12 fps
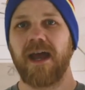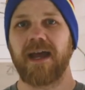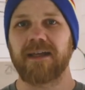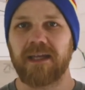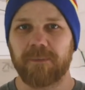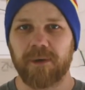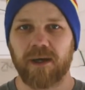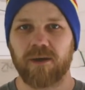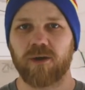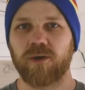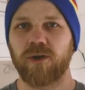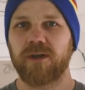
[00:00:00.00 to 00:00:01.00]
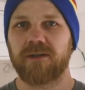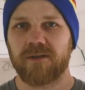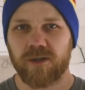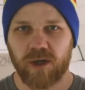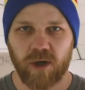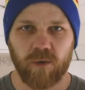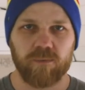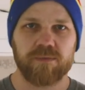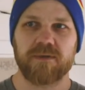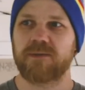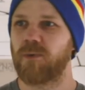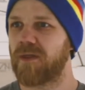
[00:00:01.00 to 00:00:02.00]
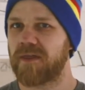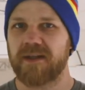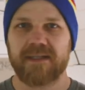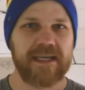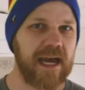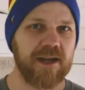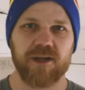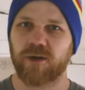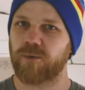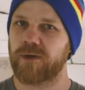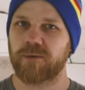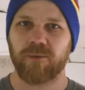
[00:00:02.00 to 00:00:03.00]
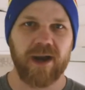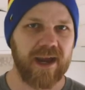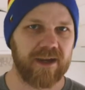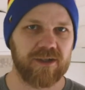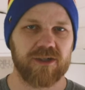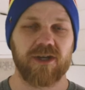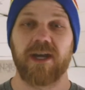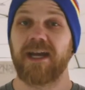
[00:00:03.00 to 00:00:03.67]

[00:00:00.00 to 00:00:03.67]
and keeping a good, you know, within 10 degree range.